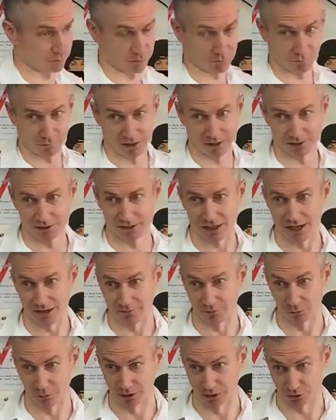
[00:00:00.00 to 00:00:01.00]
defense. They have
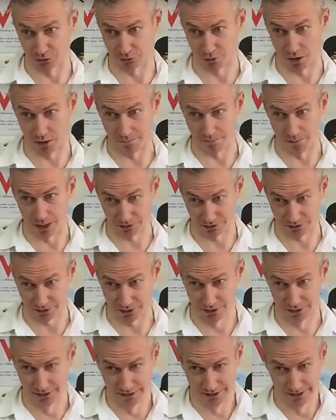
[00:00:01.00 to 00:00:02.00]
a really strong
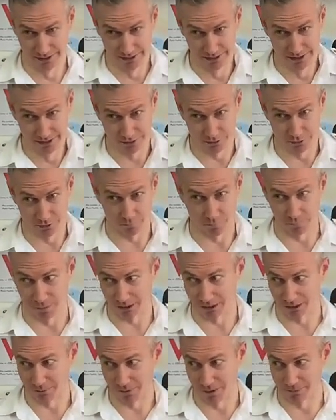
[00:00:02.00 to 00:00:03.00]
musk. So if you
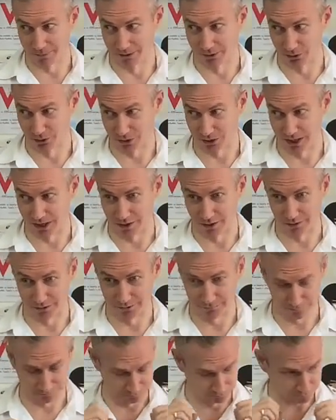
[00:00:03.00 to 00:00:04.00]
pick them up and they're scared,
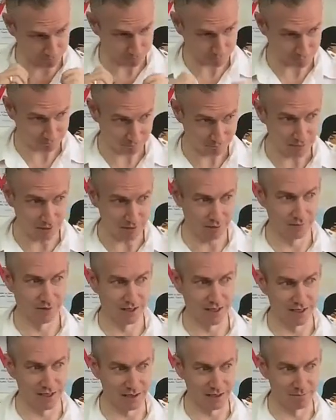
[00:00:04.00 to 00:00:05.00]

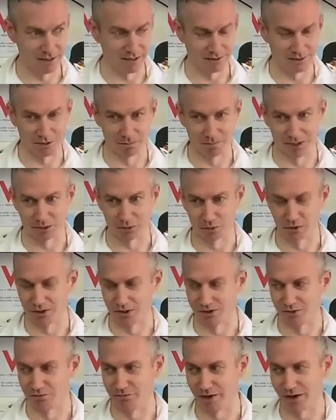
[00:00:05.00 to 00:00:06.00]
they emit this musk, which
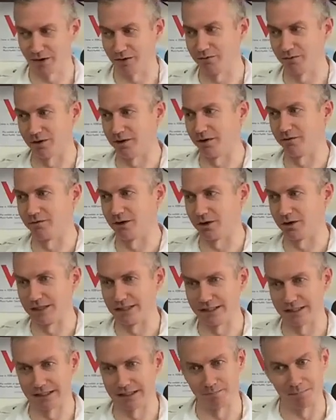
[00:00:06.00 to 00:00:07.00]
is very, very, very
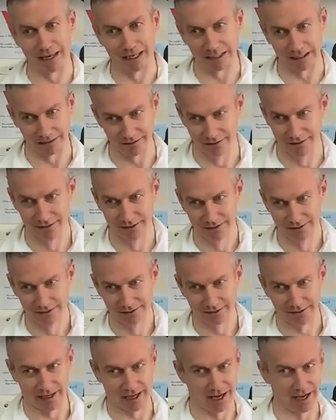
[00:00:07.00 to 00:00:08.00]
smelly.
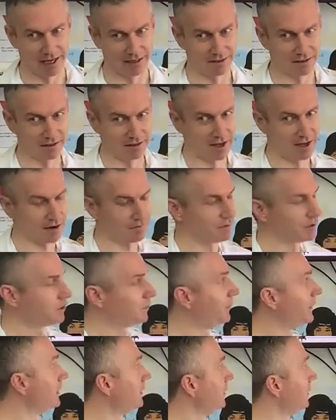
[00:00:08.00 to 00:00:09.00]
And a lot of the
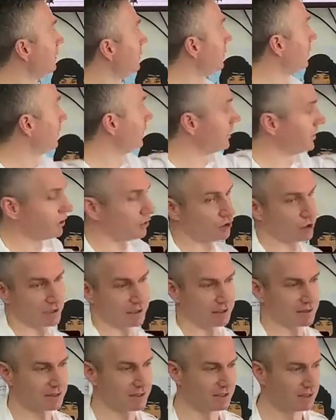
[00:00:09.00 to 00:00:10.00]
species in this
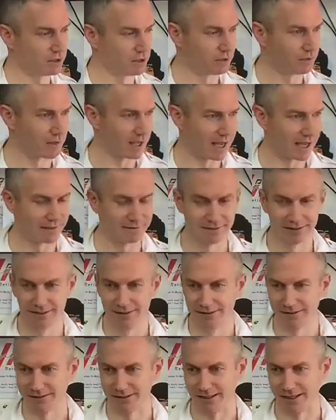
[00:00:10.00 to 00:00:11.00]
genus can do that
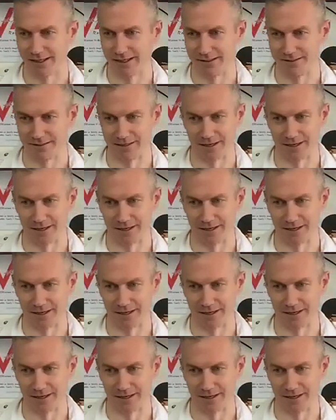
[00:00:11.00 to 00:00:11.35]
and